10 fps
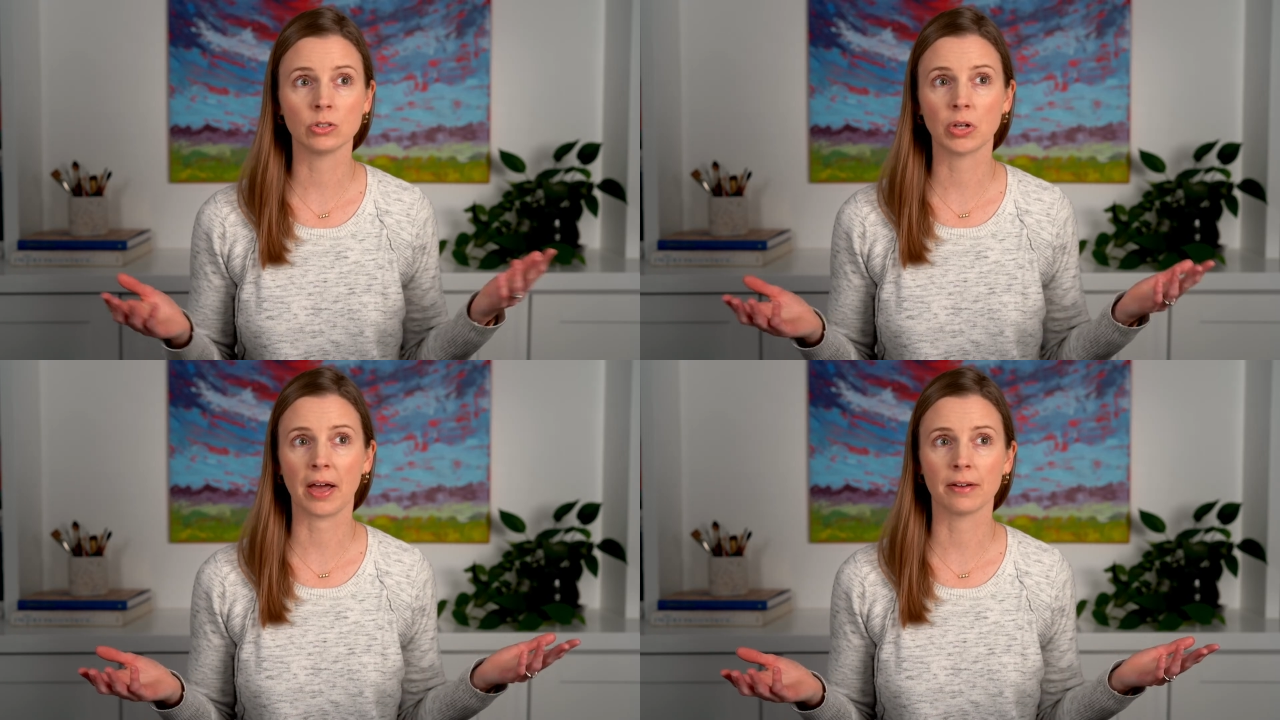
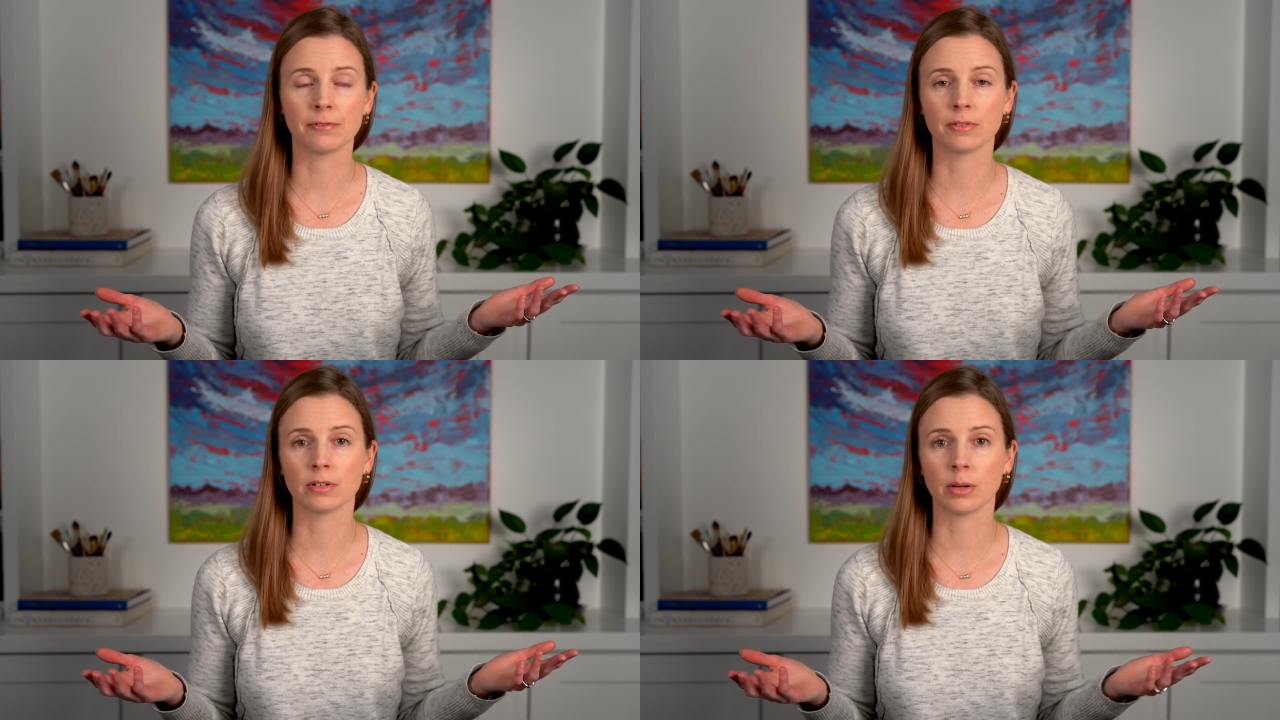you
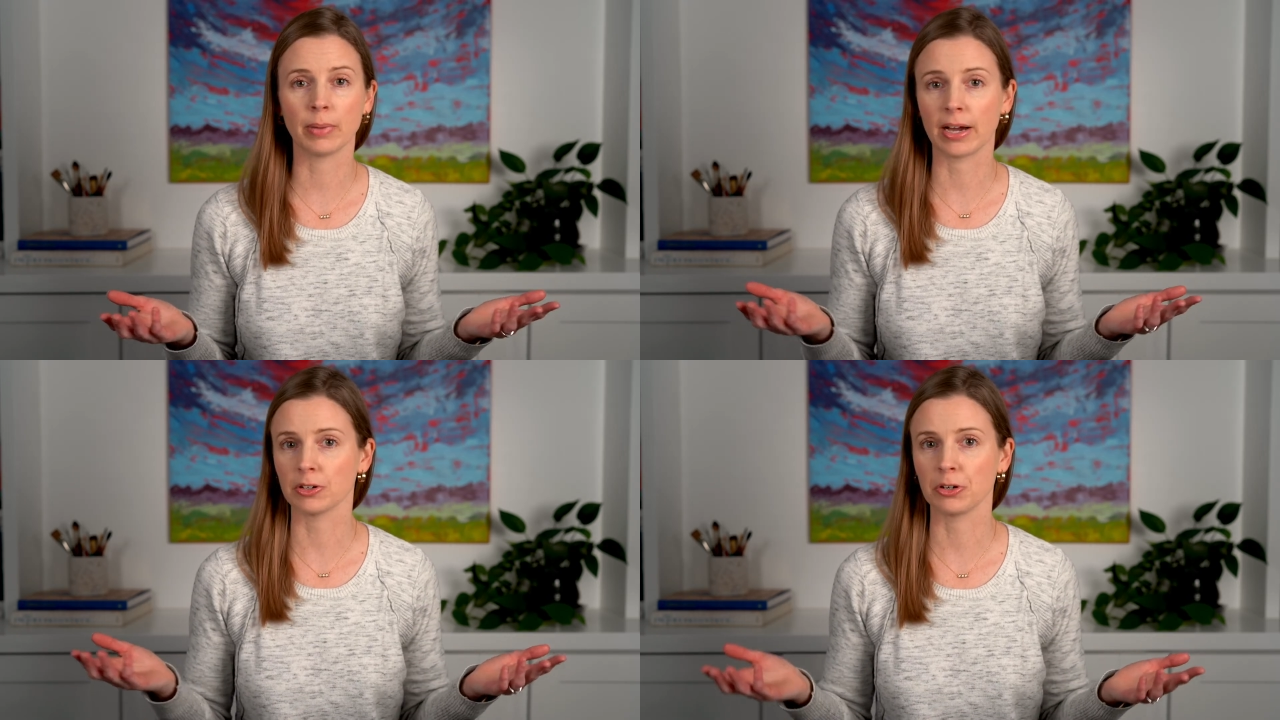have a
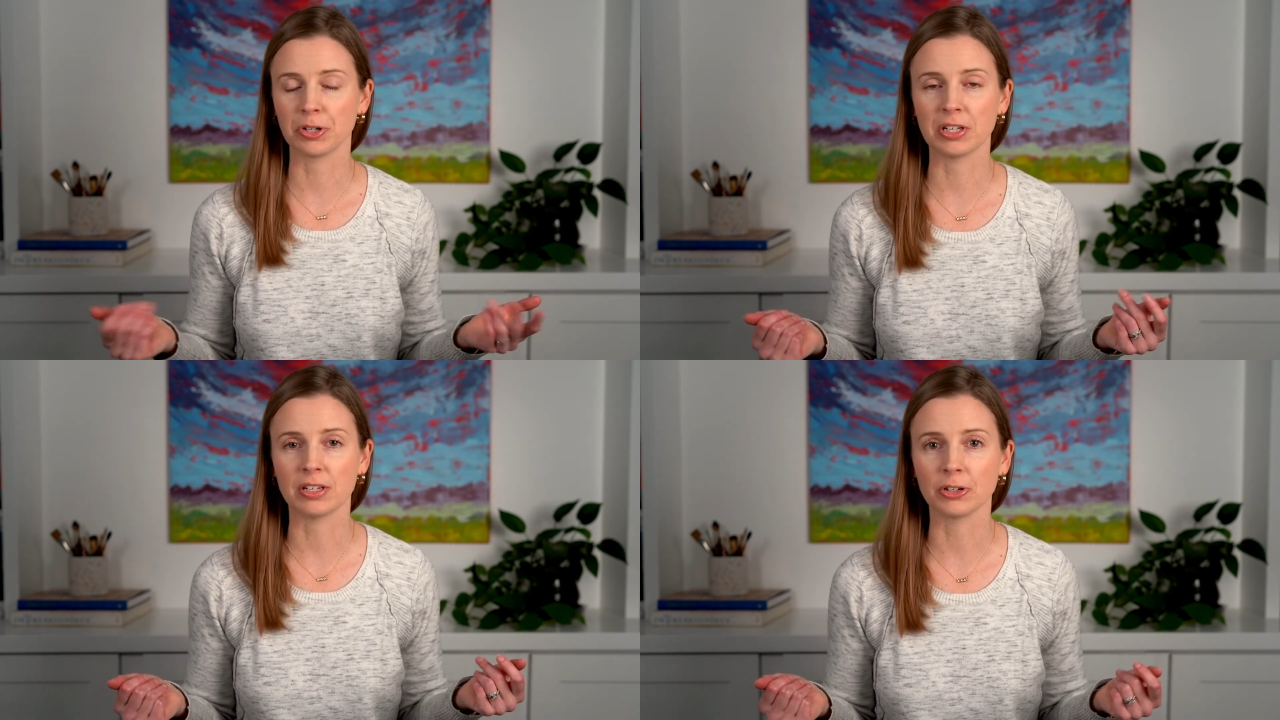background
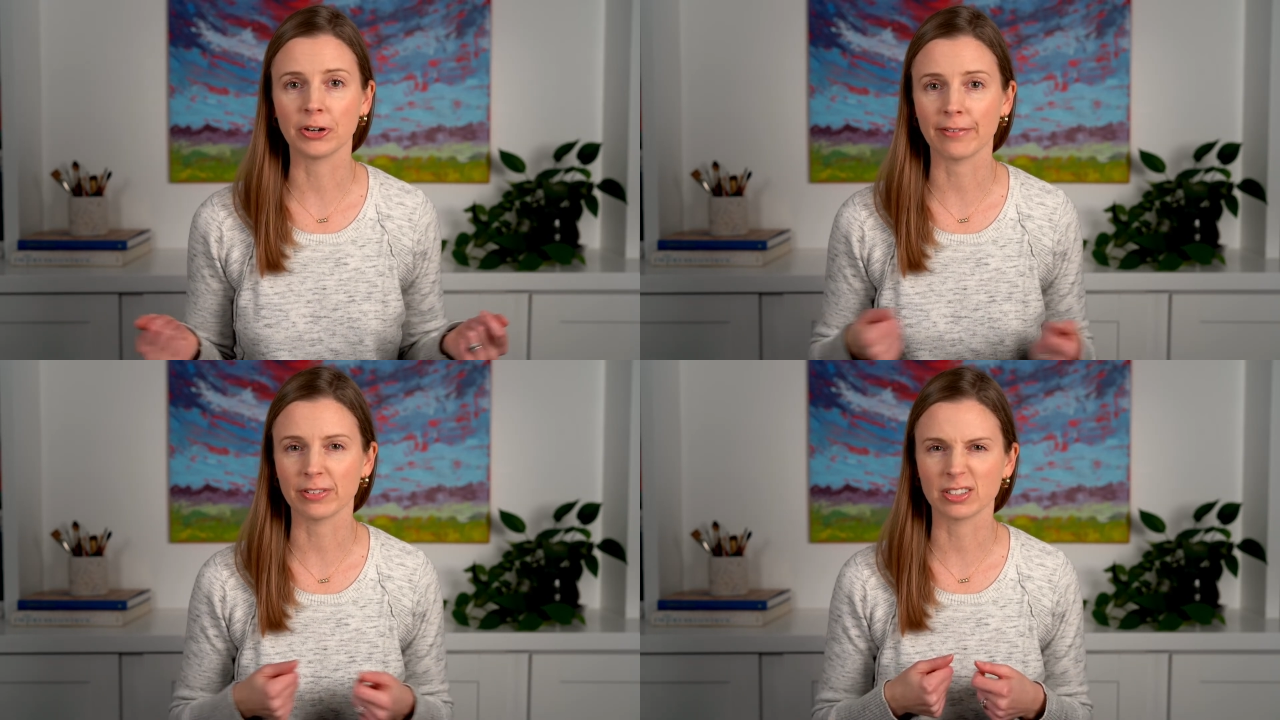in
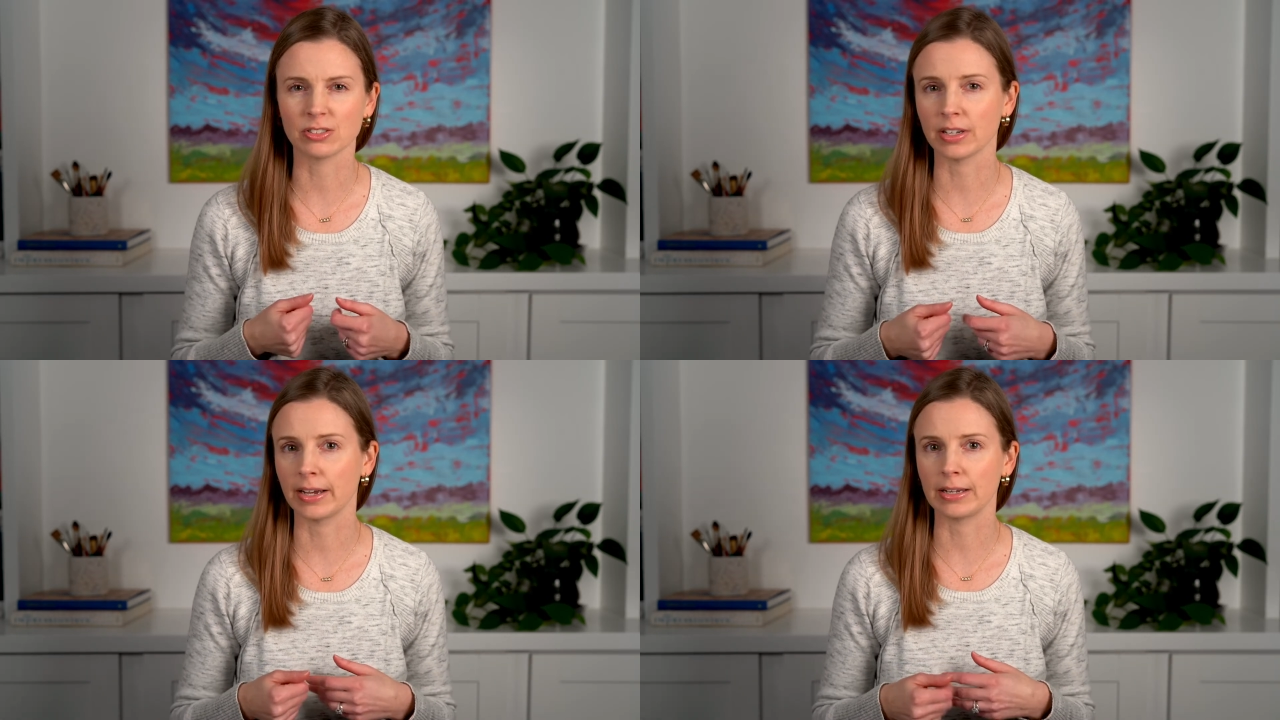graphic
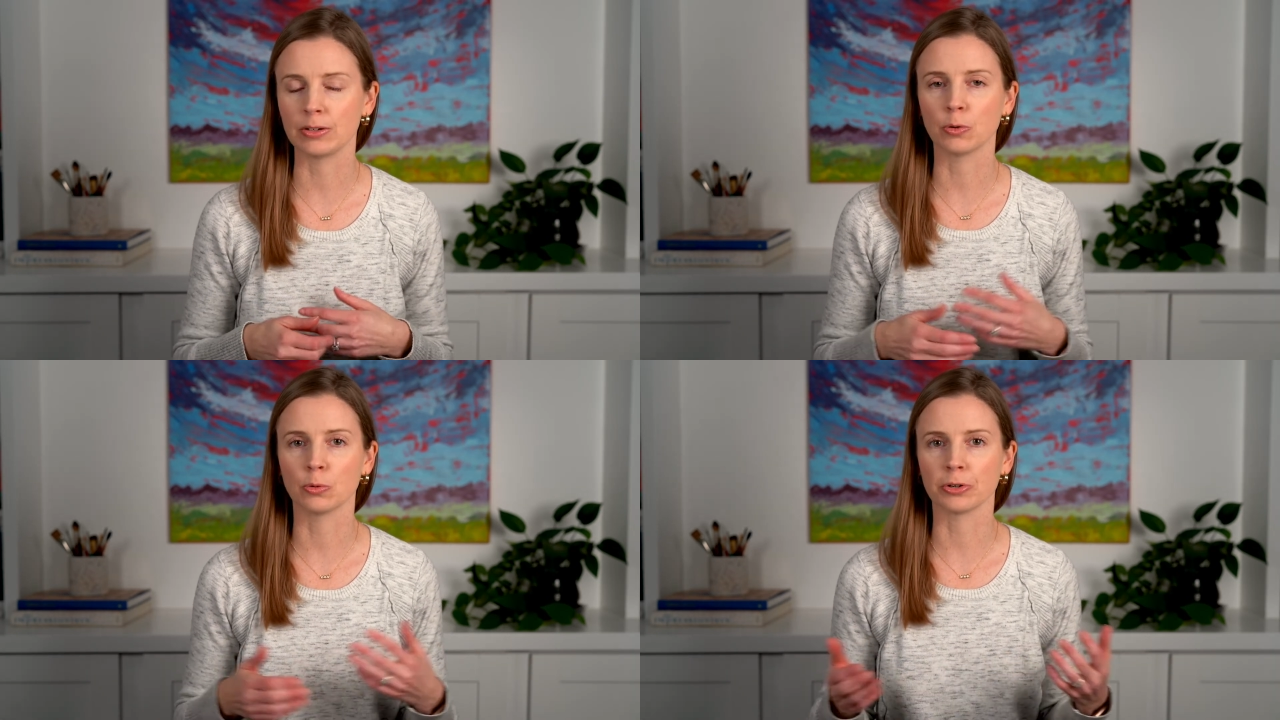
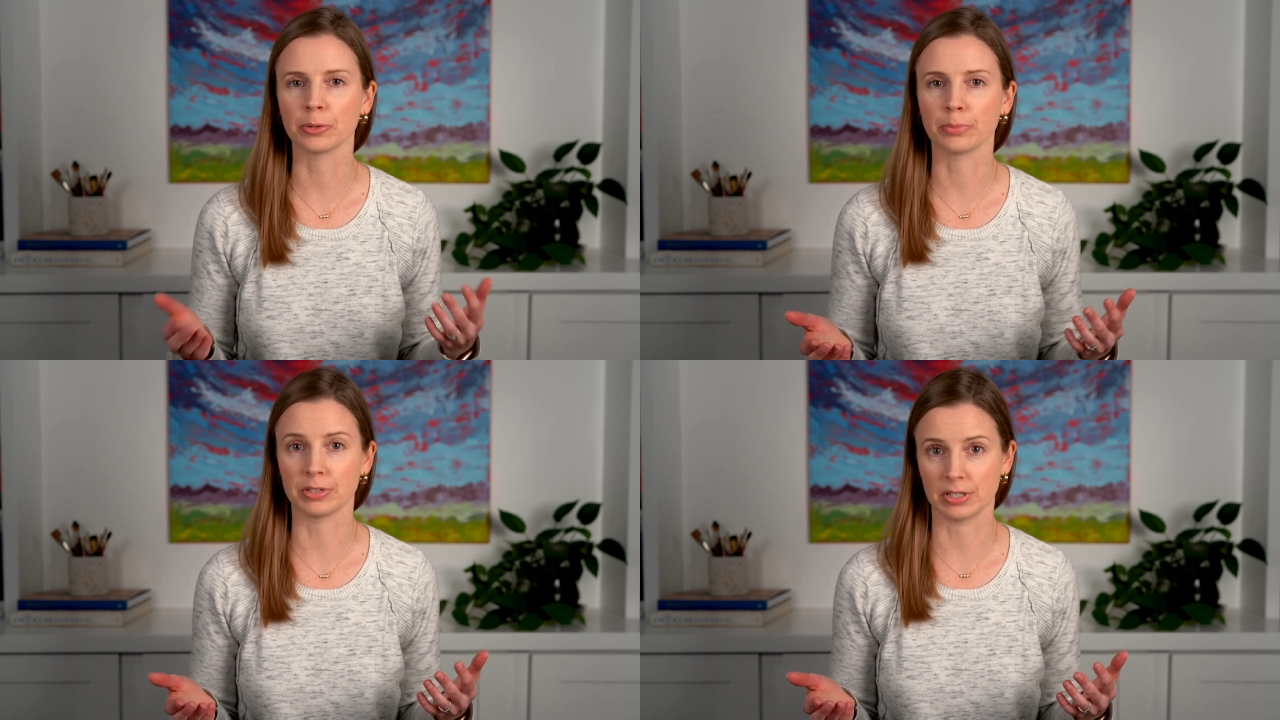design or
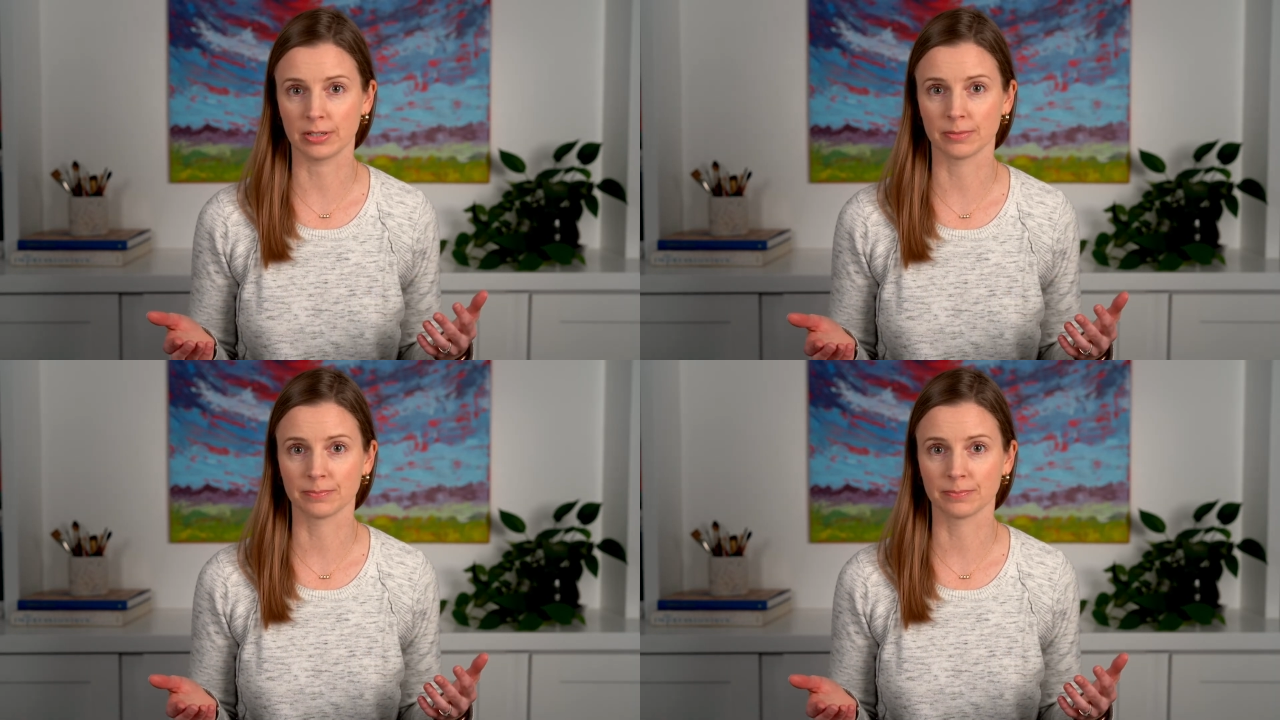printing.